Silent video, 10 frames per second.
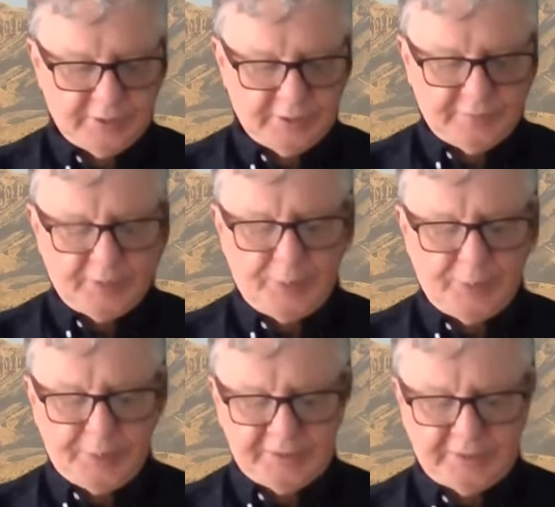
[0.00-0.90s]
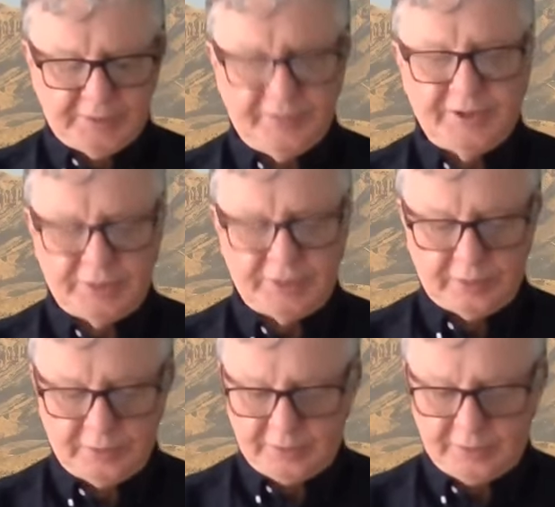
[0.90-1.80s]
For the purposes of this
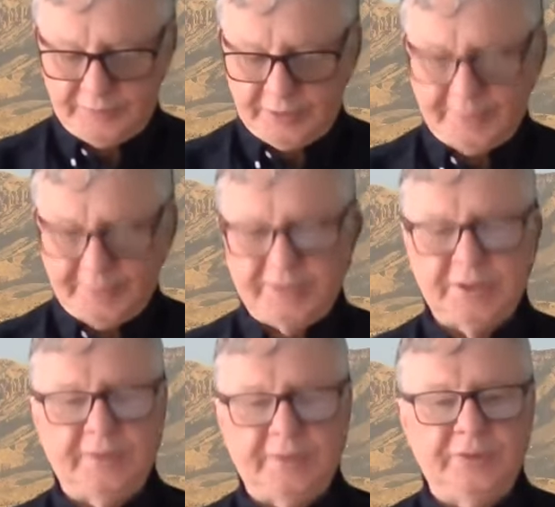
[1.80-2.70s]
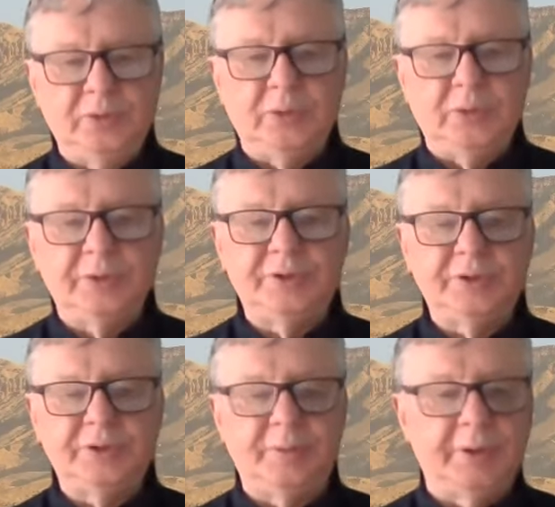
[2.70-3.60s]
talk, I'd like to say a few
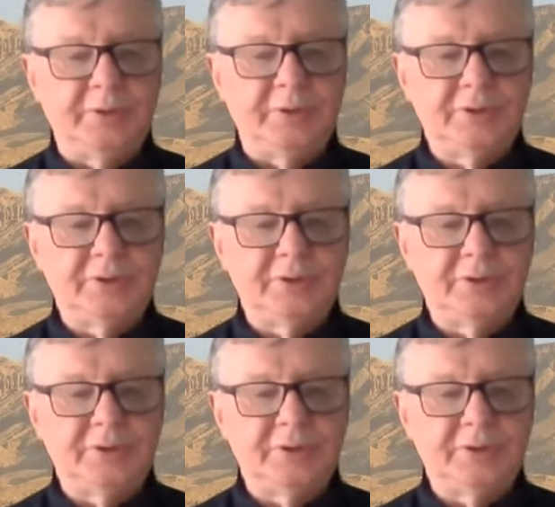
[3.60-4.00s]
words about